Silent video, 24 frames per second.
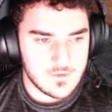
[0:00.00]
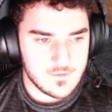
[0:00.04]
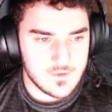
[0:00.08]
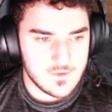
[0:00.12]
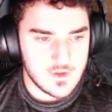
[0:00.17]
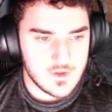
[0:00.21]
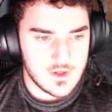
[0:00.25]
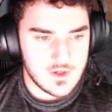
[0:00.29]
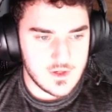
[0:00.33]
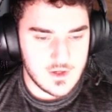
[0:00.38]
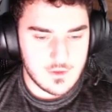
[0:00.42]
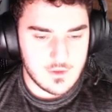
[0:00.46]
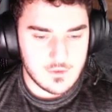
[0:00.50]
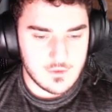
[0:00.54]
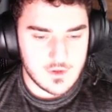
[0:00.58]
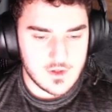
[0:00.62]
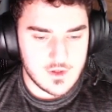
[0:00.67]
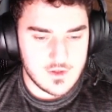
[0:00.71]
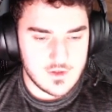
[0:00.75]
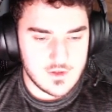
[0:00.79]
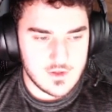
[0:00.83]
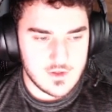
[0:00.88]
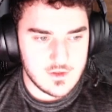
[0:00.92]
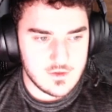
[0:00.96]
And now we're
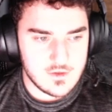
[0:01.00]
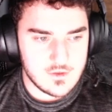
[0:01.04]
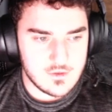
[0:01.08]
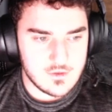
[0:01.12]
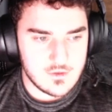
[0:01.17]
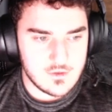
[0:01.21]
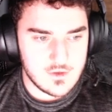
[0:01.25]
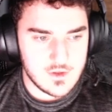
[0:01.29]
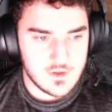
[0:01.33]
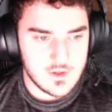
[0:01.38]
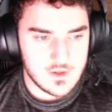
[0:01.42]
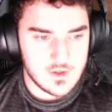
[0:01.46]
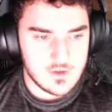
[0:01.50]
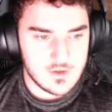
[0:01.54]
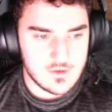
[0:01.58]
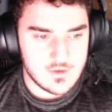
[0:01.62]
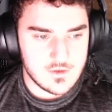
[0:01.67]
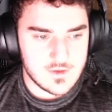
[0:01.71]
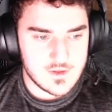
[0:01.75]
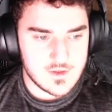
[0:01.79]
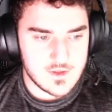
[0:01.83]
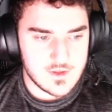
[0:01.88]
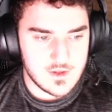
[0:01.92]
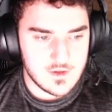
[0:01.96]
getting into the good
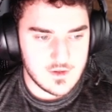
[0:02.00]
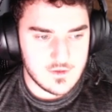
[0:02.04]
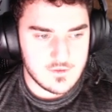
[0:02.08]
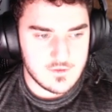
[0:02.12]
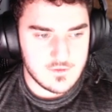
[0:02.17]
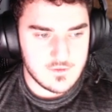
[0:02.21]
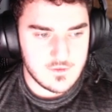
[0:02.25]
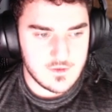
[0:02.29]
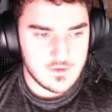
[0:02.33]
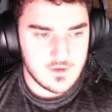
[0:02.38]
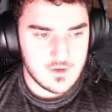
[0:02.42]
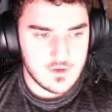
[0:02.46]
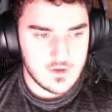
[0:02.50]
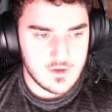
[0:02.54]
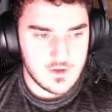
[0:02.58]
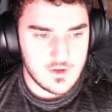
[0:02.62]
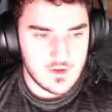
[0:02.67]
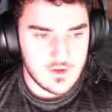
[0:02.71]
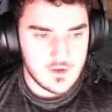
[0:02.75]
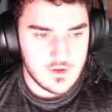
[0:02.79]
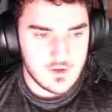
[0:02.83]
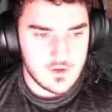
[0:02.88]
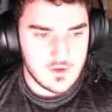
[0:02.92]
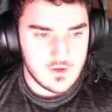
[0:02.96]
stuff.
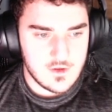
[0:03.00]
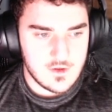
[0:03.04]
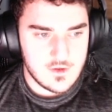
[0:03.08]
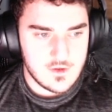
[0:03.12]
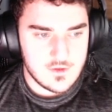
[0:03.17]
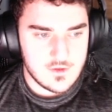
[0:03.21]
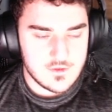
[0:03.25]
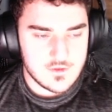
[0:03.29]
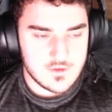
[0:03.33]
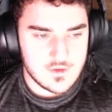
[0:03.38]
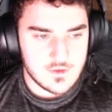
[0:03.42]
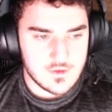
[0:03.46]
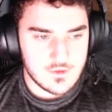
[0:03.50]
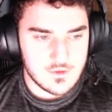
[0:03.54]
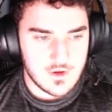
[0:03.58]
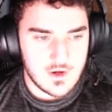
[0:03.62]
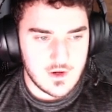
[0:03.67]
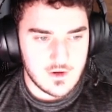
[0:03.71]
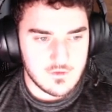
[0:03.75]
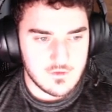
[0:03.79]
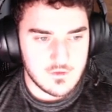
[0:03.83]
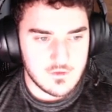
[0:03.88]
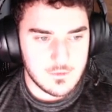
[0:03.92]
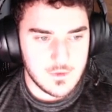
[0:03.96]
So right
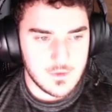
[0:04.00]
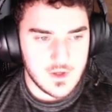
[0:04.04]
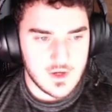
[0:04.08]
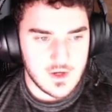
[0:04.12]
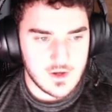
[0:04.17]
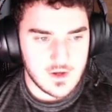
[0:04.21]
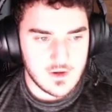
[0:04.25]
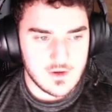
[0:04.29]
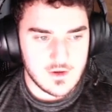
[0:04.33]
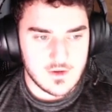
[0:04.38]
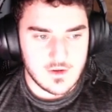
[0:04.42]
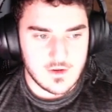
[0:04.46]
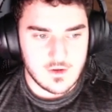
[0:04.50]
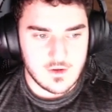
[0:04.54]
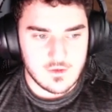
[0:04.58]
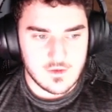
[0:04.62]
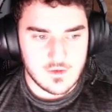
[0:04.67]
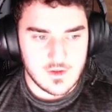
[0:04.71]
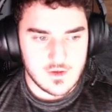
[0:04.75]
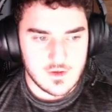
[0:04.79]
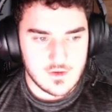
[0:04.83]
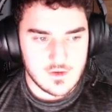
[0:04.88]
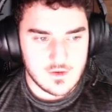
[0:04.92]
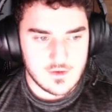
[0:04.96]
off the bat, I can tell
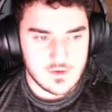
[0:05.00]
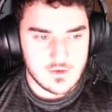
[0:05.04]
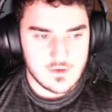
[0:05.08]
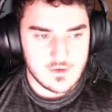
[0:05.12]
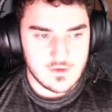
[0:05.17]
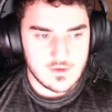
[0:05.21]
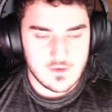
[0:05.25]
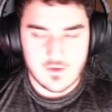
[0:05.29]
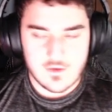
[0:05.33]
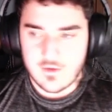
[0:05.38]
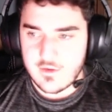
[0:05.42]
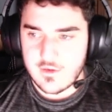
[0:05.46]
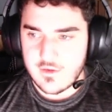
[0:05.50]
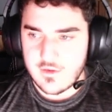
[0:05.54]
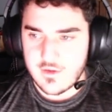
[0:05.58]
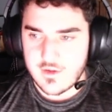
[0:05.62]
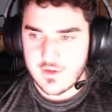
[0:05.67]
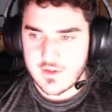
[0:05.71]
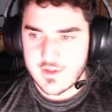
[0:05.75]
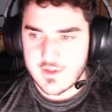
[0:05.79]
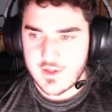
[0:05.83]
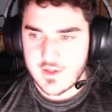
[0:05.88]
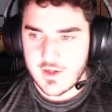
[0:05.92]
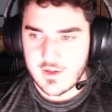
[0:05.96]
that this
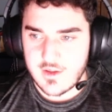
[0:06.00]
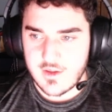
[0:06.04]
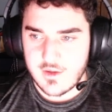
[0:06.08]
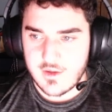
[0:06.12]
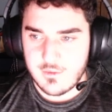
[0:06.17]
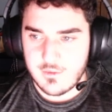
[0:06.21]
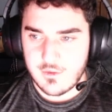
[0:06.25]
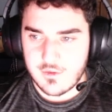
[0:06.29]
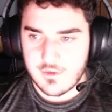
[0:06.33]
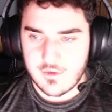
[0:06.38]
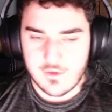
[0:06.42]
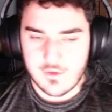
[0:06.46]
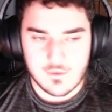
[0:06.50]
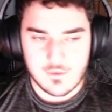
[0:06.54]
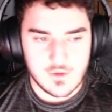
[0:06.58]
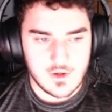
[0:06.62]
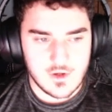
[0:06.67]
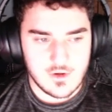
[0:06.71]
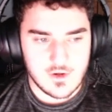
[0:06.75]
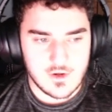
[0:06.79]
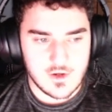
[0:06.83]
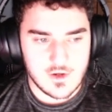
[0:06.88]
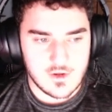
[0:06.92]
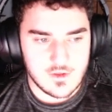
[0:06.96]
Stanley won't do
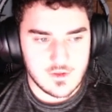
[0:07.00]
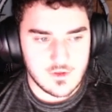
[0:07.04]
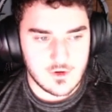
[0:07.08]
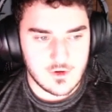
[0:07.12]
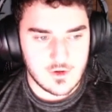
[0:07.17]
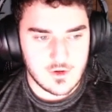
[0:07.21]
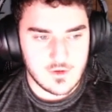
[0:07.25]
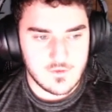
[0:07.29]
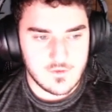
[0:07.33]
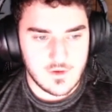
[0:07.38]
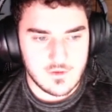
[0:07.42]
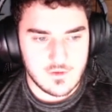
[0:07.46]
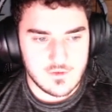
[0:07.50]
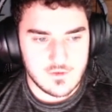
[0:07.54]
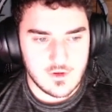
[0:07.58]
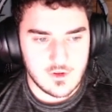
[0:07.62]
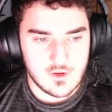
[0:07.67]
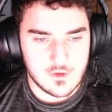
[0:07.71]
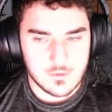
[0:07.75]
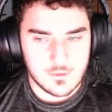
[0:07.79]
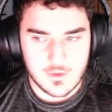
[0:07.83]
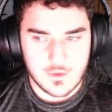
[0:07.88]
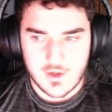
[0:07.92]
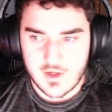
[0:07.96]
well at a
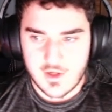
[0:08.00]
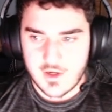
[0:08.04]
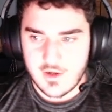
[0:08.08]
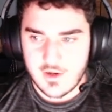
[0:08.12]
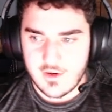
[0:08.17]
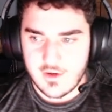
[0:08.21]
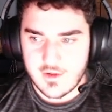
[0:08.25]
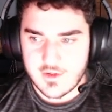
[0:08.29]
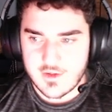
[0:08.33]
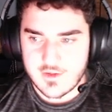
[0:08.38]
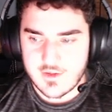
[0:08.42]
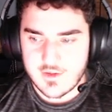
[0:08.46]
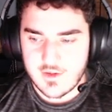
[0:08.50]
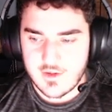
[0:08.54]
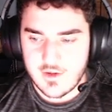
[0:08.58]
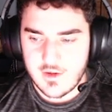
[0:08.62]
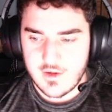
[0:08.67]
$35 buy cost.